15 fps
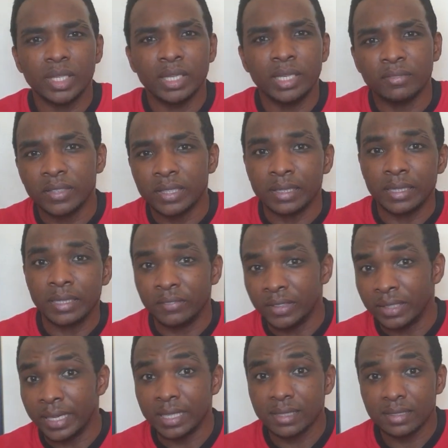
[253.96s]
if it, if
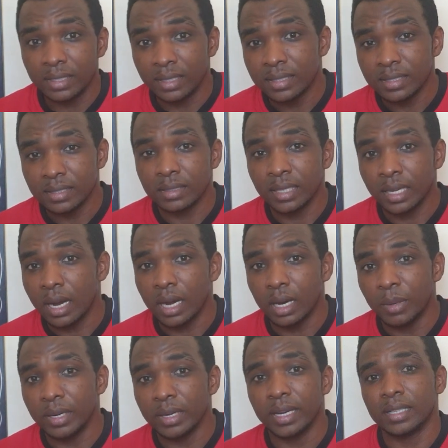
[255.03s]
it gets this, the
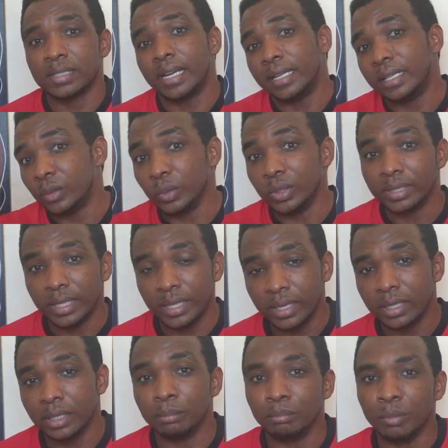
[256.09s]
carbon dioxide, it will take it,